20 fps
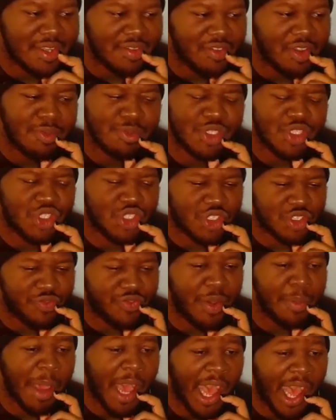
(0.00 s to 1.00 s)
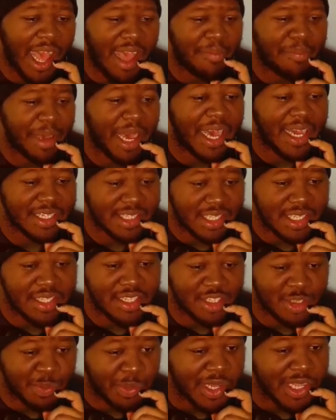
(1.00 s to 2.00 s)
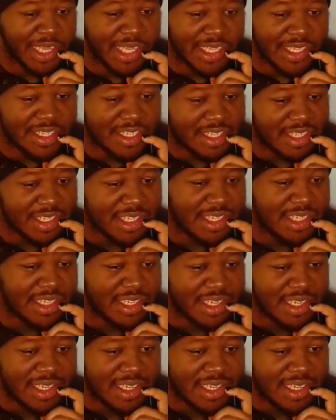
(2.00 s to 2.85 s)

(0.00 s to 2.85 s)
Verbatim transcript: If I'm if I'm hotboxing this place,